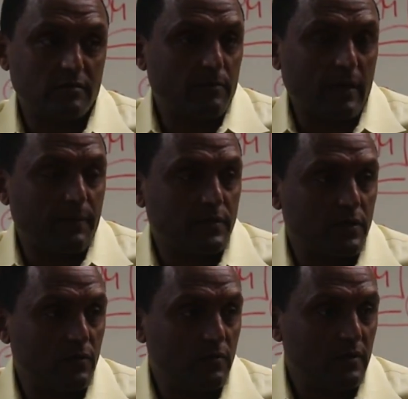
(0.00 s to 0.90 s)
Sometimes,
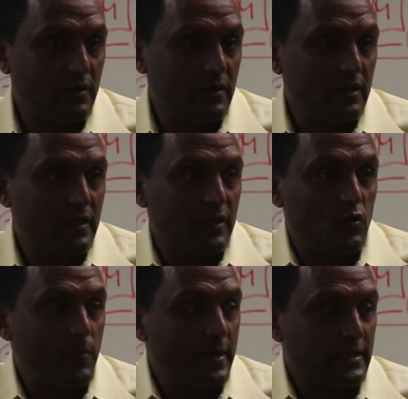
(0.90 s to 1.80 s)

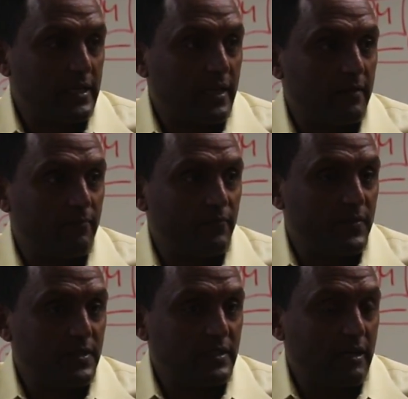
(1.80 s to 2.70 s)
you may say,
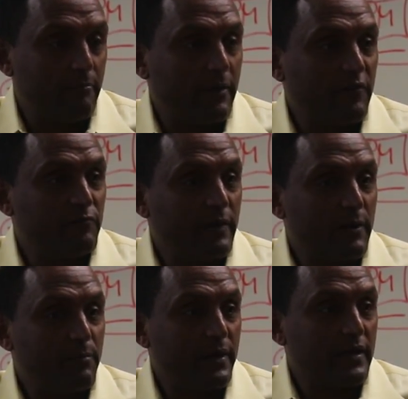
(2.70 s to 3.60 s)
this is above
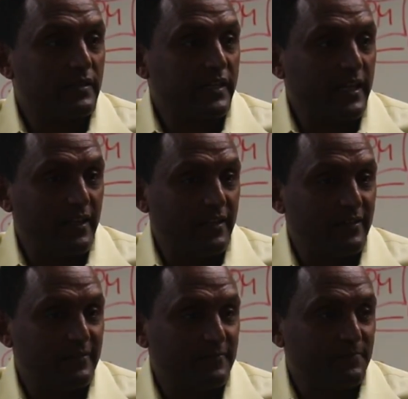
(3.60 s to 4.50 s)
my pay grade,
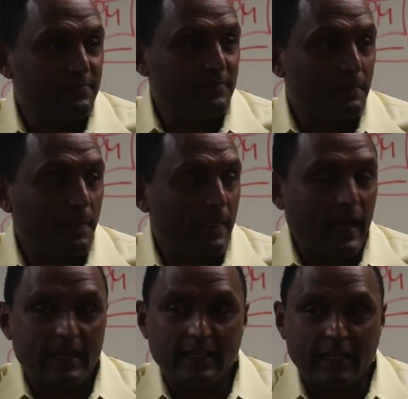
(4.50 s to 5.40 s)

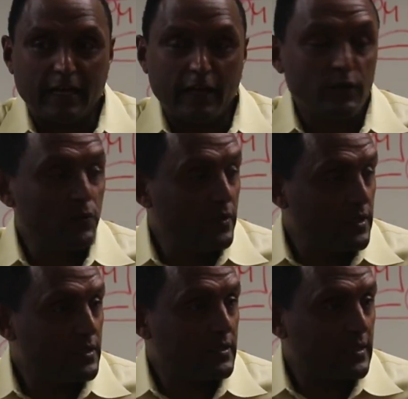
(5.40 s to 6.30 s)
and I can do
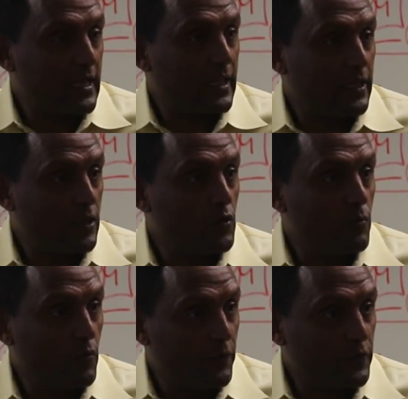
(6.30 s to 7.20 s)
this, and then you
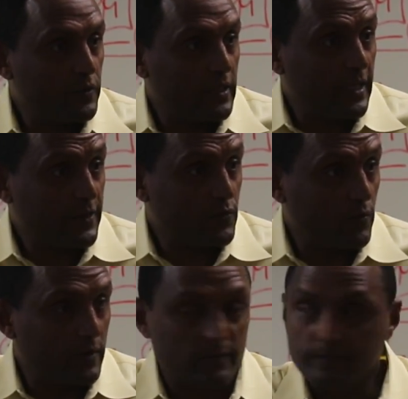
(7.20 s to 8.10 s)
move it to the next
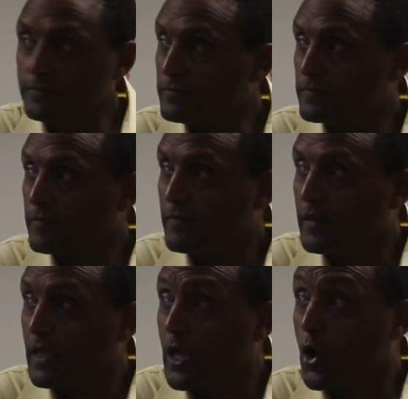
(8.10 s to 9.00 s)
one.
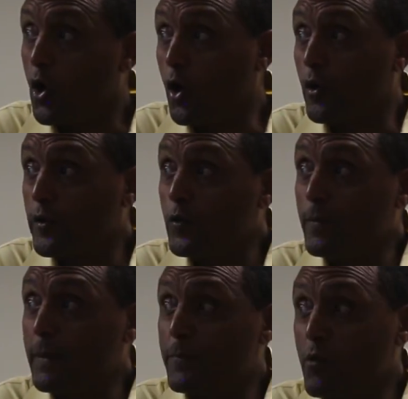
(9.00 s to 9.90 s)
Or you
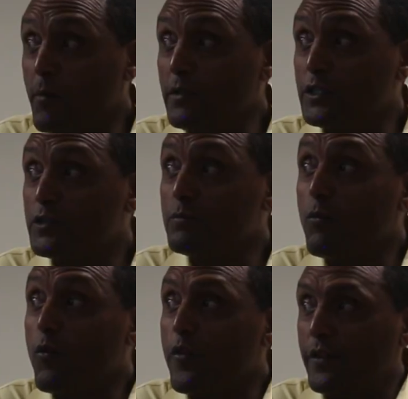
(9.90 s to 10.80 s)
may probably
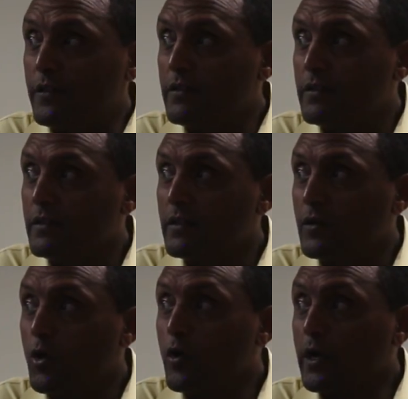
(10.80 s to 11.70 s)
smooth it,
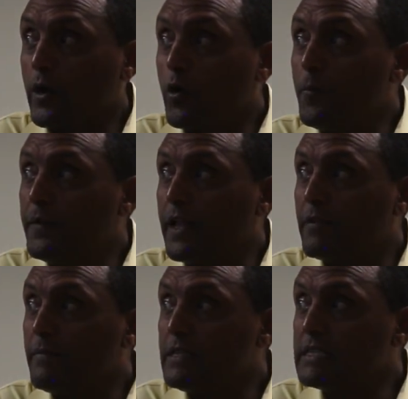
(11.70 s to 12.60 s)
or
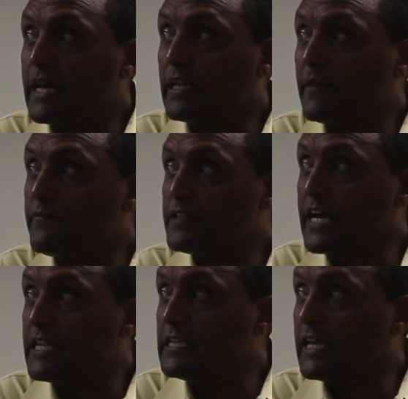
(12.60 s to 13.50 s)
accommodate, means that
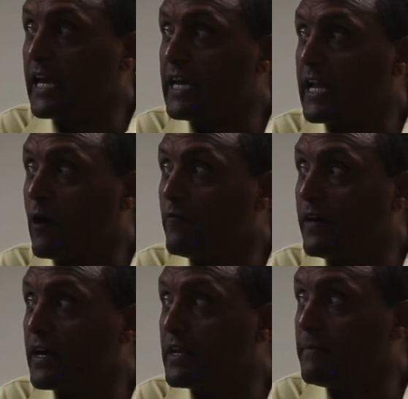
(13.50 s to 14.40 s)
emphasizing area of
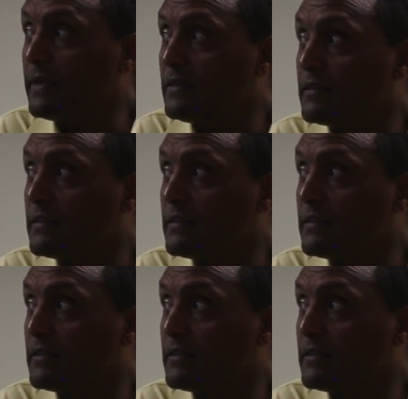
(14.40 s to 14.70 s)
agreement